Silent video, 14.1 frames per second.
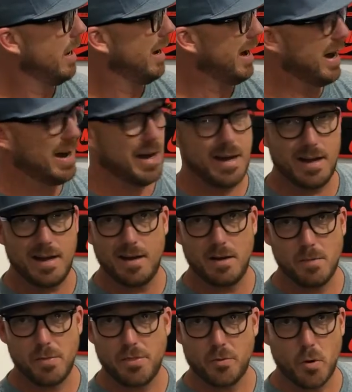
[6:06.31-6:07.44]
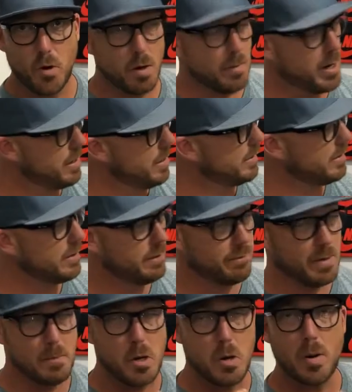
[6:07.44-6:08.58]
I throw them on if
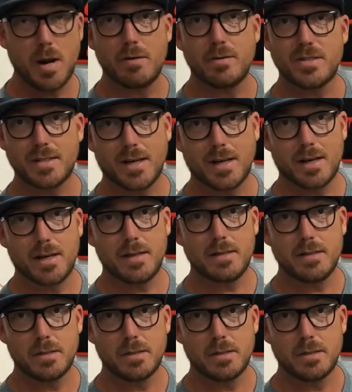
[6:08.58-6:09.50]
I'm going outside